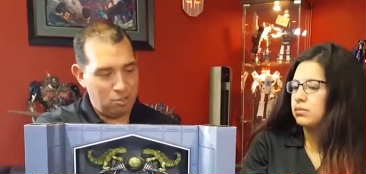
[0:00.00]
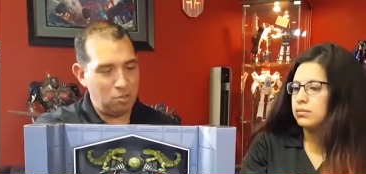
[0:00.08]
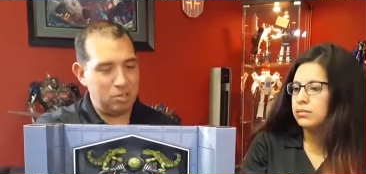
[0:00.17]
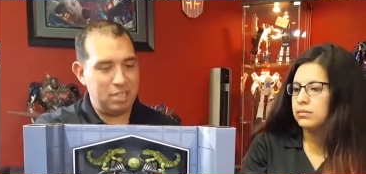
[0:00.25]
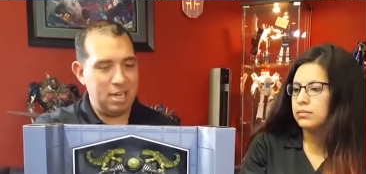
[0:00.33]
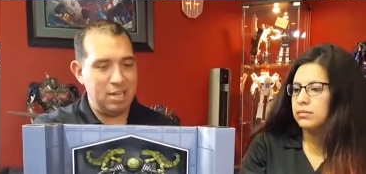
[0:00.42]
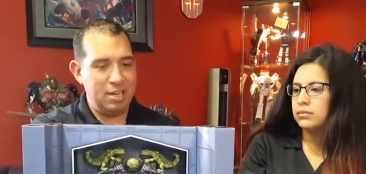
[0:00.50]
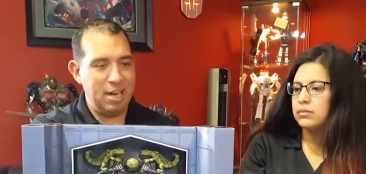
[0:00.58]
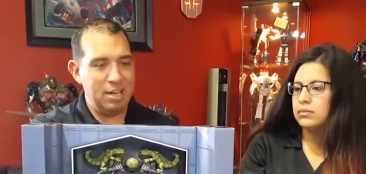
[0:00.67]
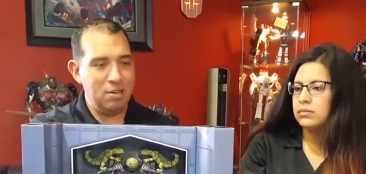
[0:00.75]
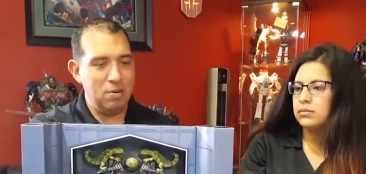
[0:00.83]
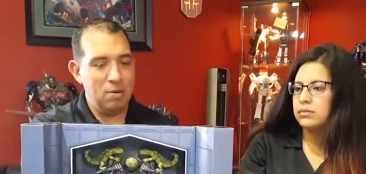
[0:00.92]
Speaker 1: to go to San
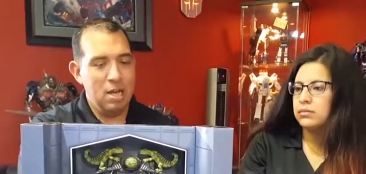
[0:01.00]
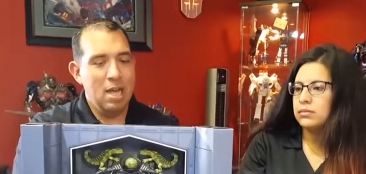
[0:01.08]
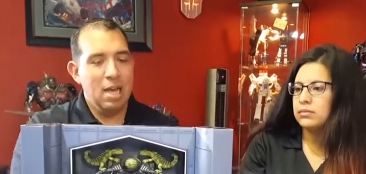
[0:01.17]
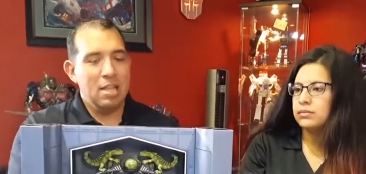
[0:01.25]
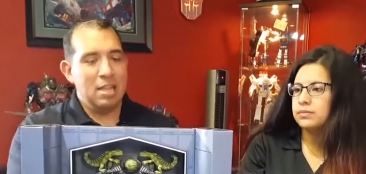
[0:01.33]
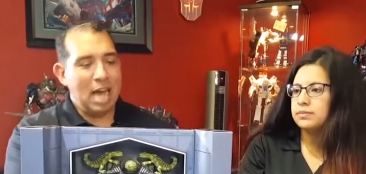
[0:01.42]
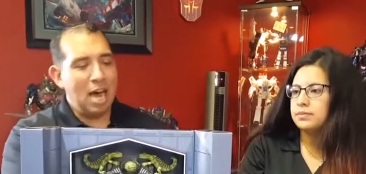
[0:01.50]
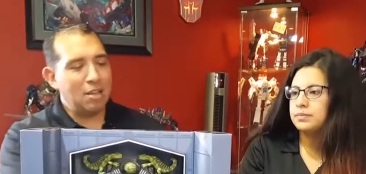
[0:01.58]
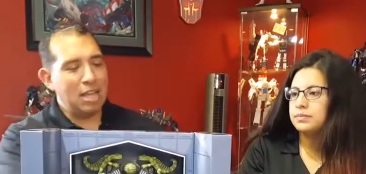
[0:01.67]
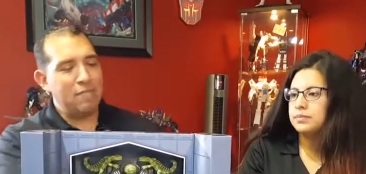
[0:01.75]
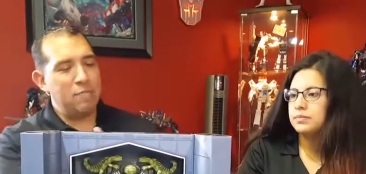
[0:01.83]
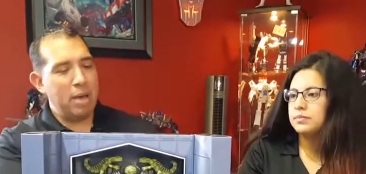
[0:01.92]
Diego, now
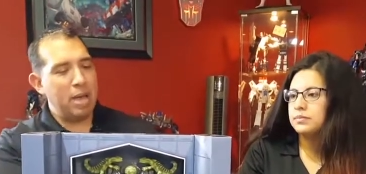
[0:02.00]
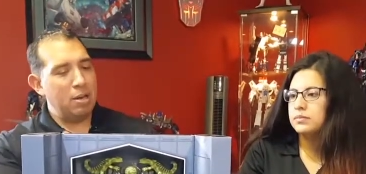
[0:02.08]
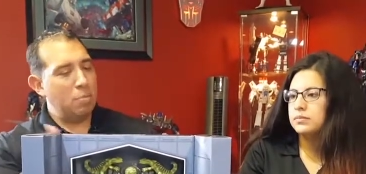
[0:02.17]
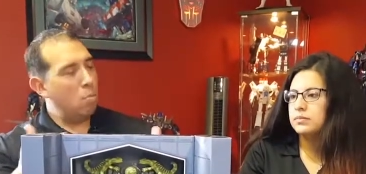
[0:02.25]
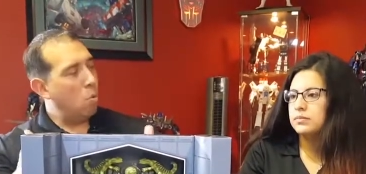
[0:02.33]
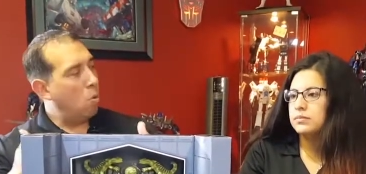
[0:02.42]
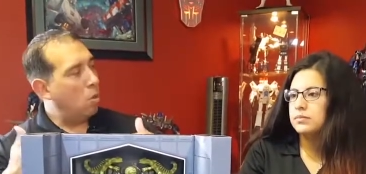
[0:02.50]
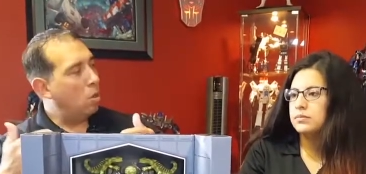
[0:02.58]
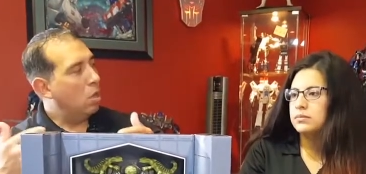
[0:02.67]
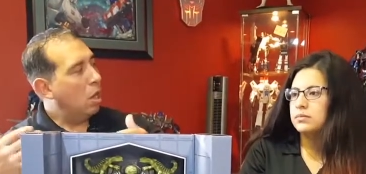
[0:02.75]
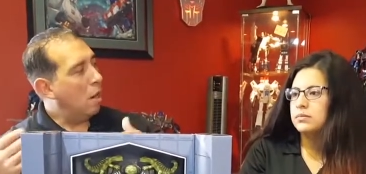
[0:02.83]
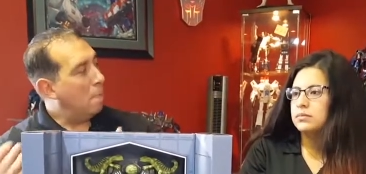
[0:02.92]
they've made it
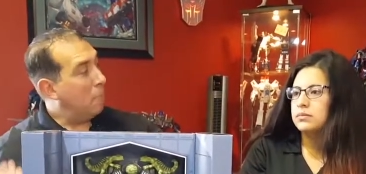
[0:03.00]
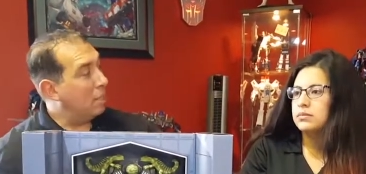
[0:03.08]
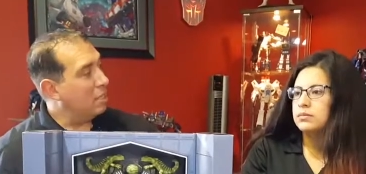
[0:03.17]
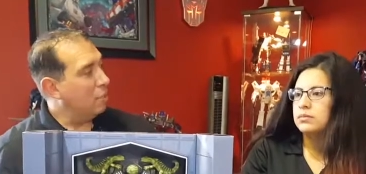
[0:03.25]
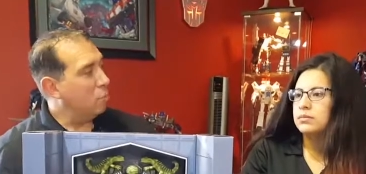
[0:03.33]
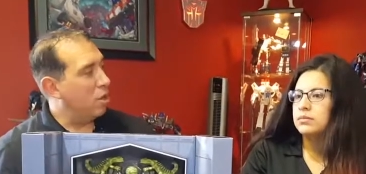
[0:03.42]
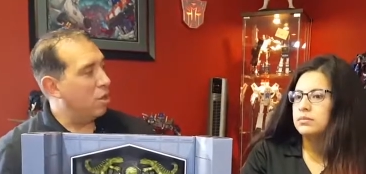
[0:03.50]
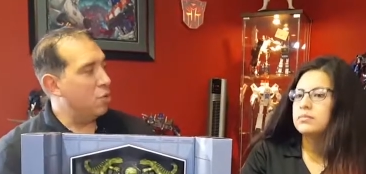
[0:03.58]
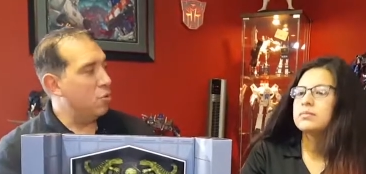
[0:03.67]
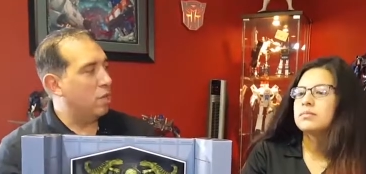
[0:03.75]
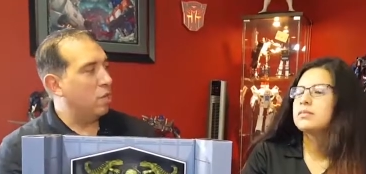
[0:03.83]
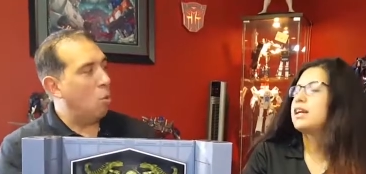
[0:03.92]
more abundant where
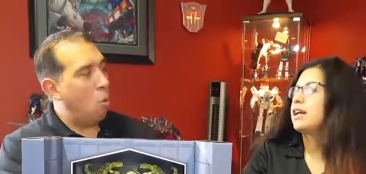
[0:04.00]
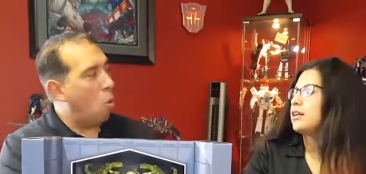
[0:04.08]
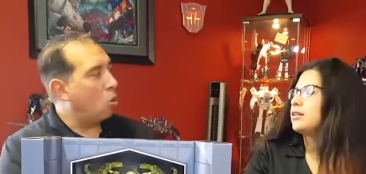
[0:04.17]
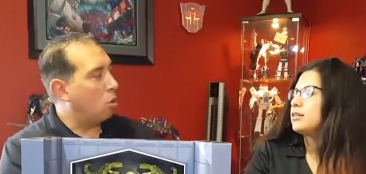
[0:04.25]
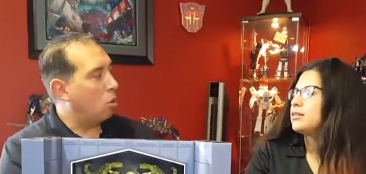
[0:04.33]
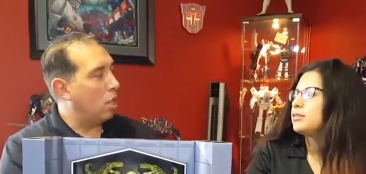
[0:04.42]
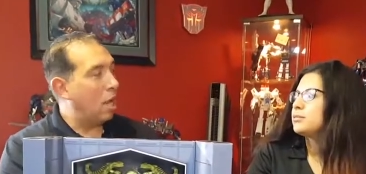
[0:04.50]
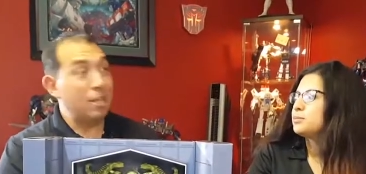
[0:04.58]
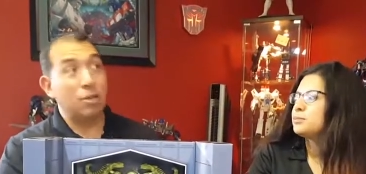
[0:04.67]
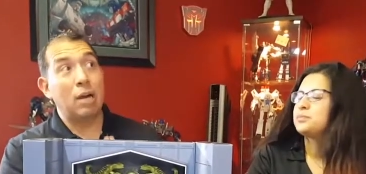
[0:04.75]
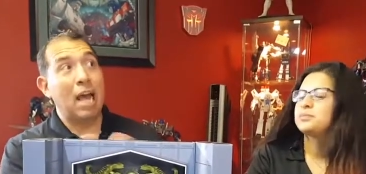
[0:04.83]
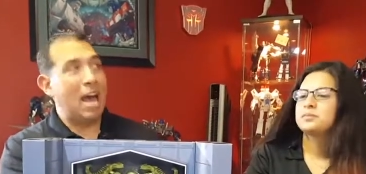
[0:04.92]
you can yeah. order online.
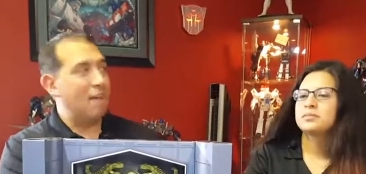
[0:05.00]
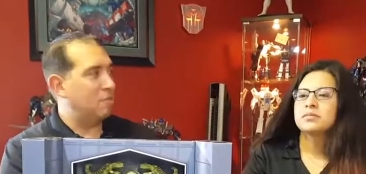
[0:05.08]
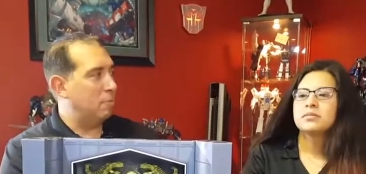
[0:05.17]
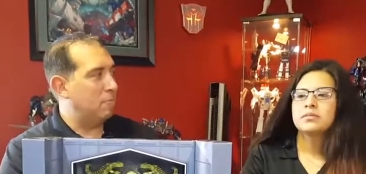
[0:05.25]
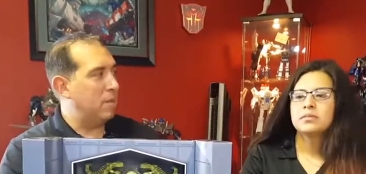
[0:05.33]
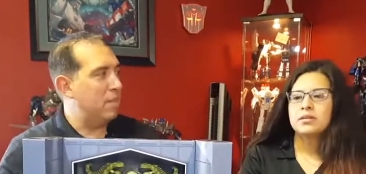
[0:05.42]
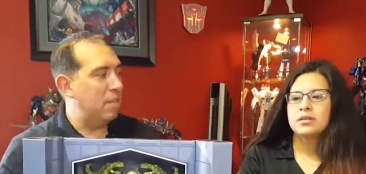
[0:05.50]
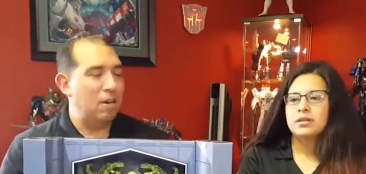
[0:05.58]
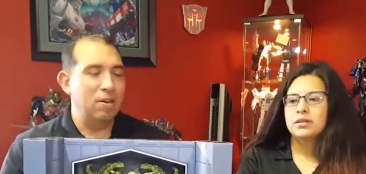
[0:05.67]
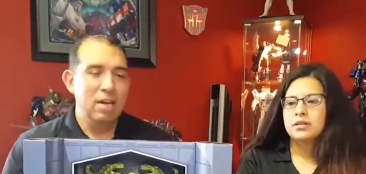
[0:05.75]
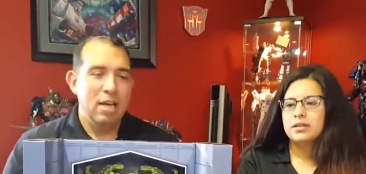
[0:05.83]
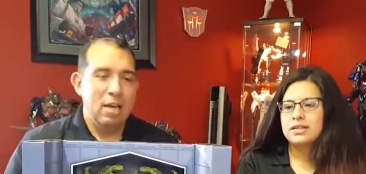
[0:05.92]
You don't have to be
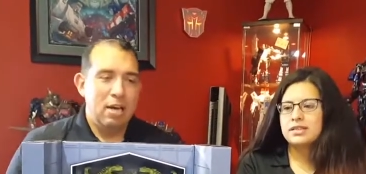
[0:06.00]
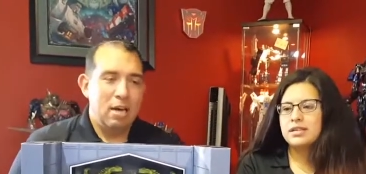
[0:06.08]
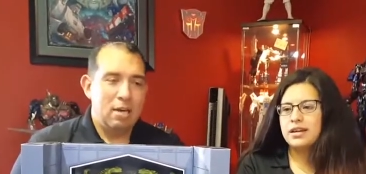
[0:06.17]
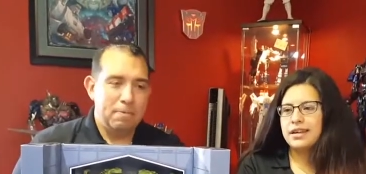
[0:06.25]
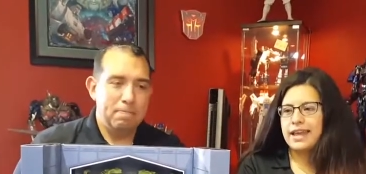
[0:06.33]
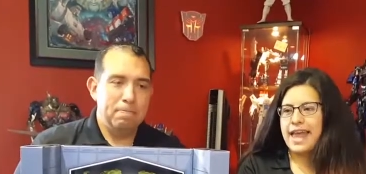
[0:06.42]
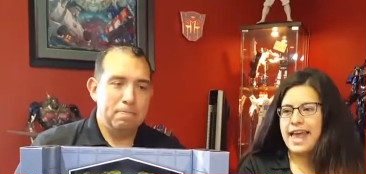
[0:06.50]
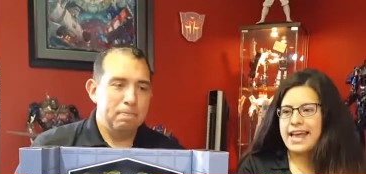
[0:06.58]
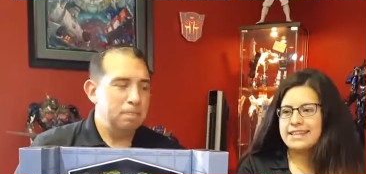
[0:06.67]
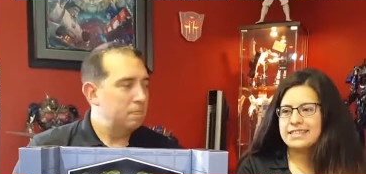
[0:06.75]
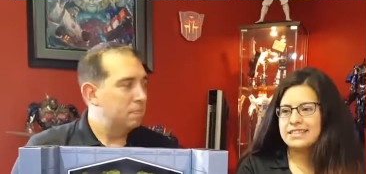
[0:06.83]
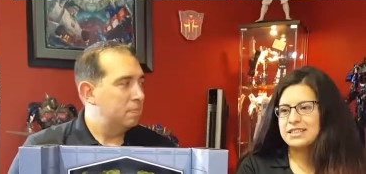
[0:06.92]
there.
Speaker 2: It's not
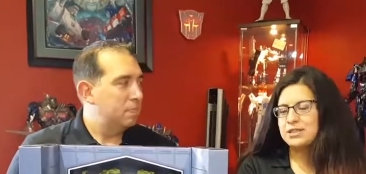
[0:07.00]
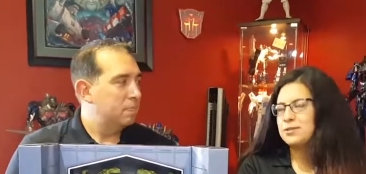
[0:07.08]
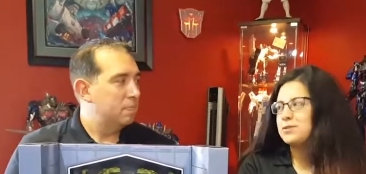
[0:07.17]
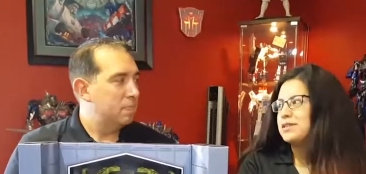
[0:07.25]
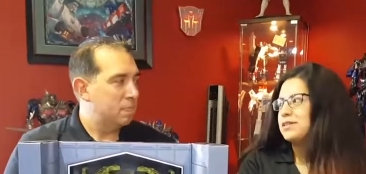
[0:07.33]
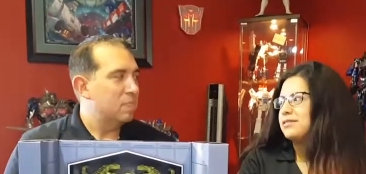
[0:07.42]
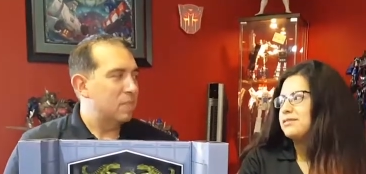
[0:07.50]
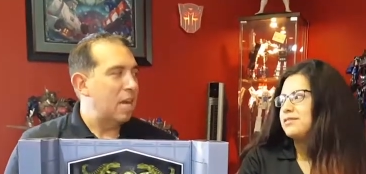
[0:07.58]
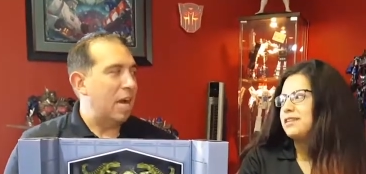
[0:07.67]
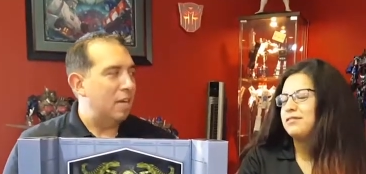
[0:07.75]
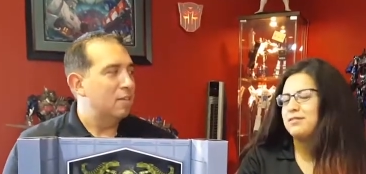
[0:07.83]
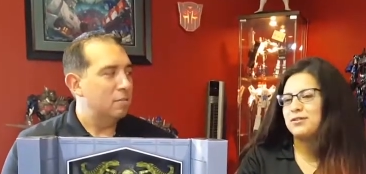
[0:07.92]
as exclusive,
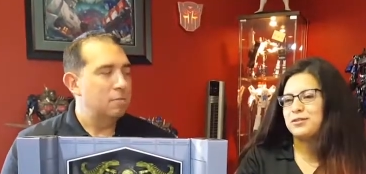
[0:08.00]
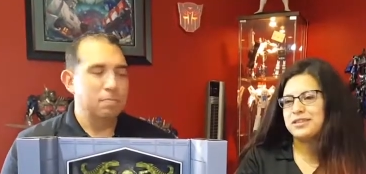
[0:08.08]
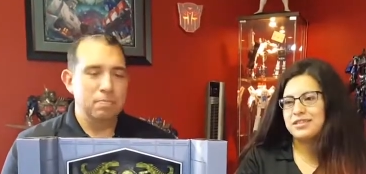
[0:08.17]
yeah. even though it's